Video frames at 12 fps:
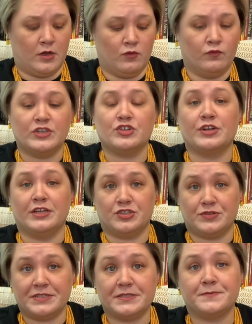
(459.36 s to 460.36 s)
richer
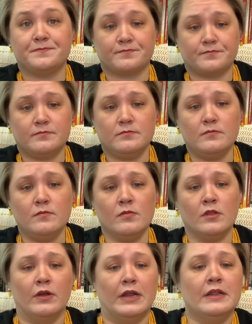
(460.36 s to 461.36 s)
countries.
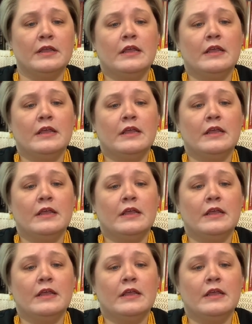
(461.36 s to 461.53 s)
All right.